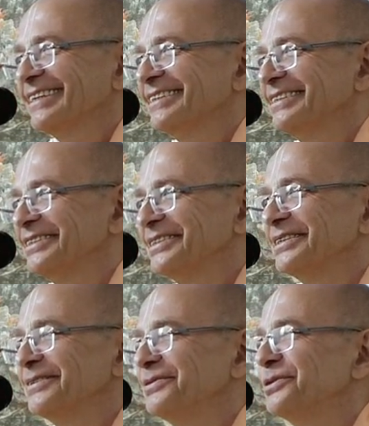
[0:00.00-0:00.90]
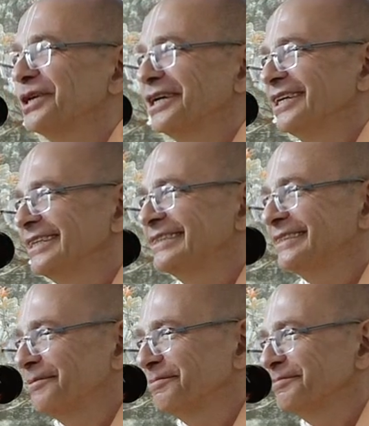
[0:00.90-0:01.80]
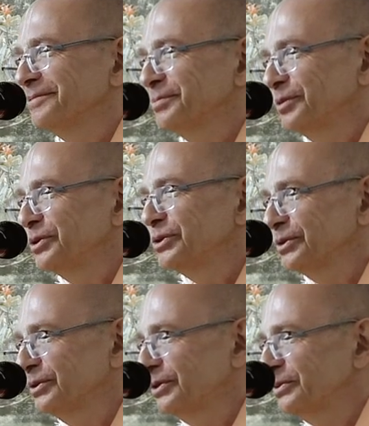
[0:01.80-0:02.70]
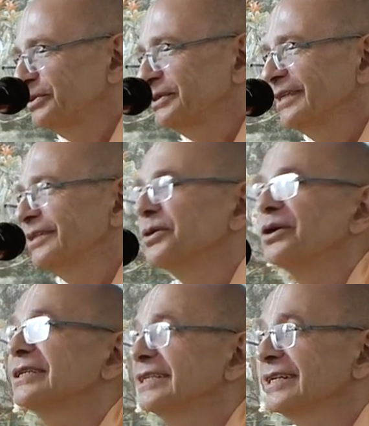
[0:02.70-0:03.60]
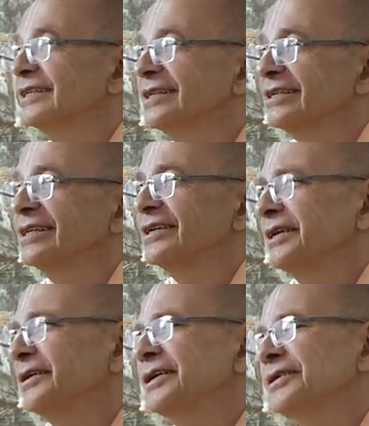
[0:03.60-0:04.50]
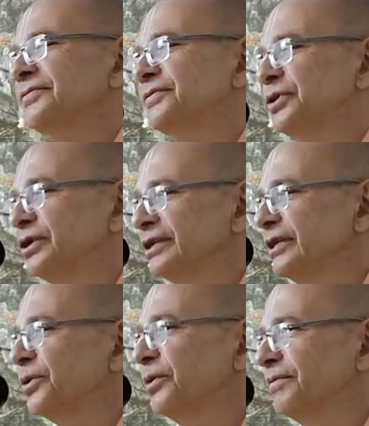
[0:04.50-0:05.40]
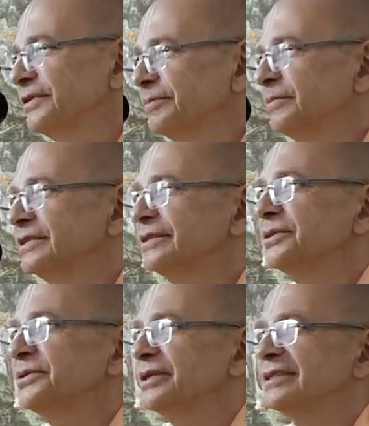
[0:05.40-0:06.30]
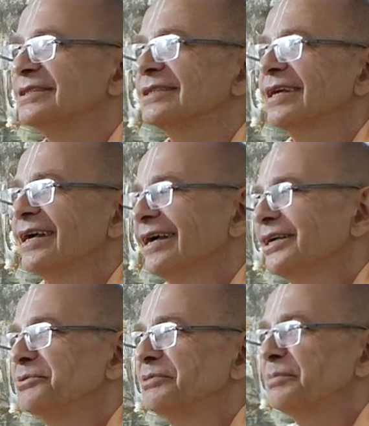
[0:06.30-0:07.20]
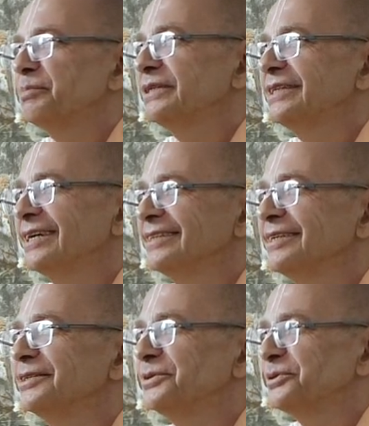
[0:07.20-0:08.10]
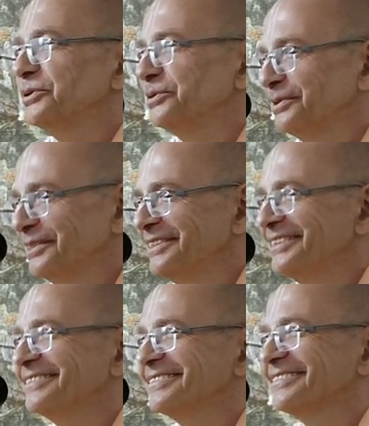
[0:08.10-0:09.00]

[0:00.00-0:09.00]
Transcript: You know, if you realize some spiritual truths and you are in a critical, if you are in a comfortable situation, you may pretend that you know this.